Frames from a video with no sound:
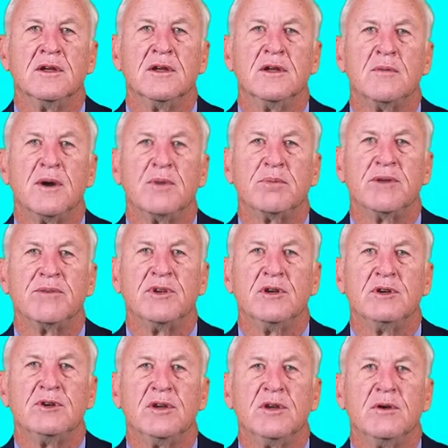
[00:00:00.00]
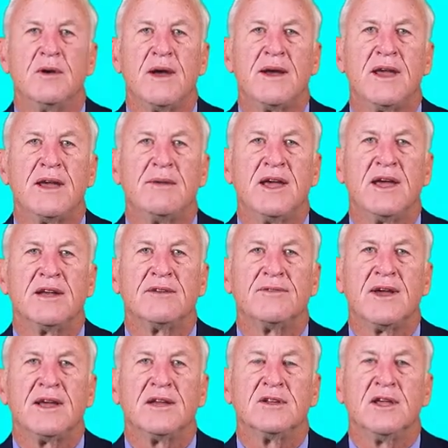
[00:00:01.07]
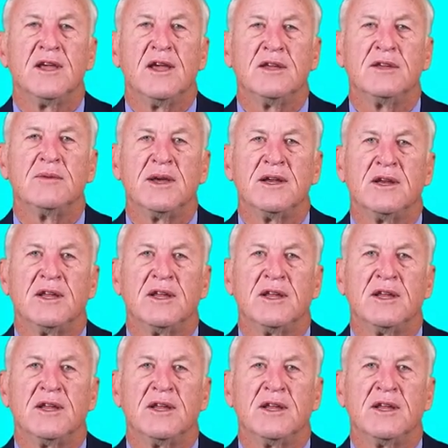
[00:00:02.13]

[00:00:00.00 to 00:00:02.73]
While Preview 2MABAL effects is manually